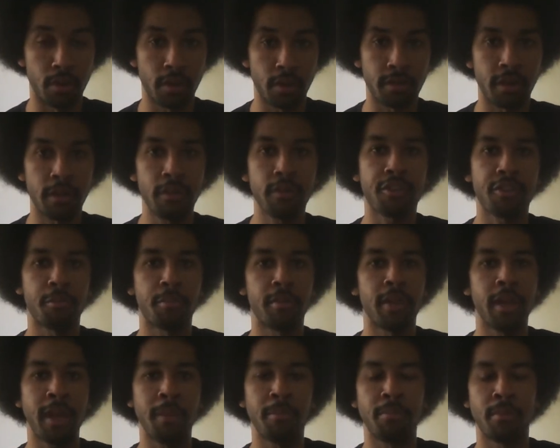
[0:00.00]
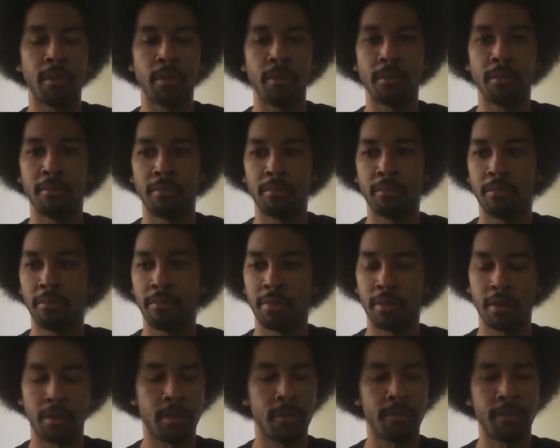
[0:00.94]
Because I used to play
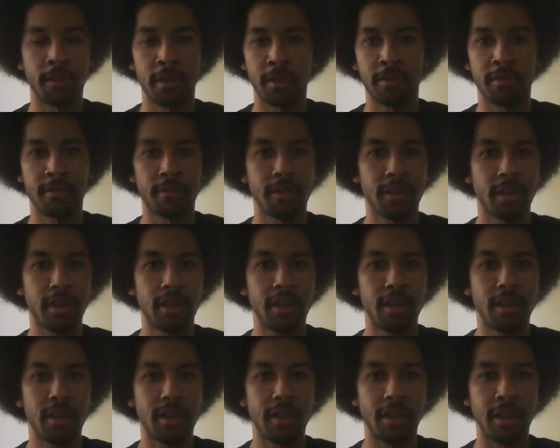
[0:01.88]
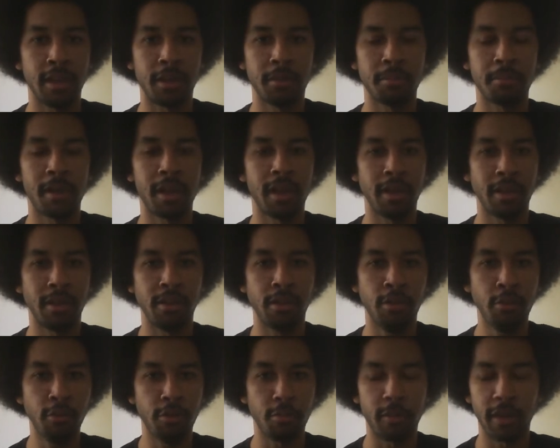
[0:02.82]
Prokofiev in my
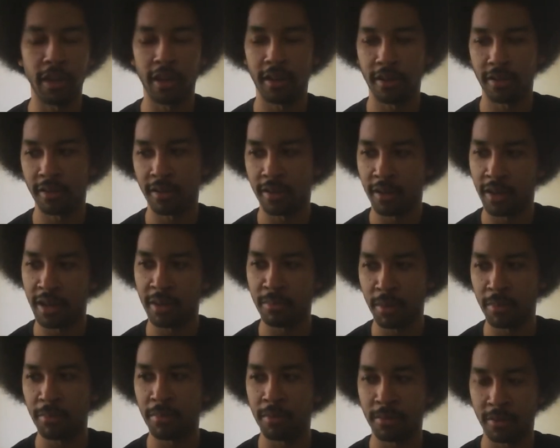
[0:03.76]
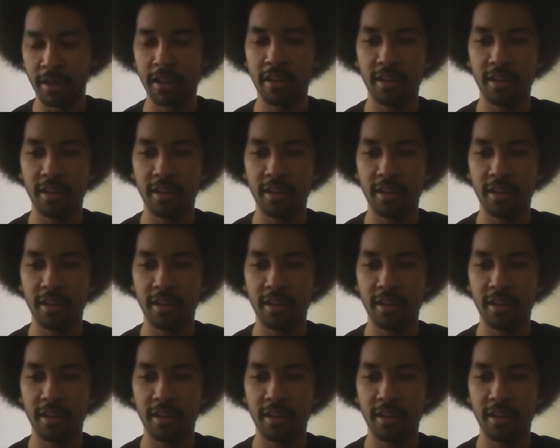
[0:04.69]
youth band. And I remember,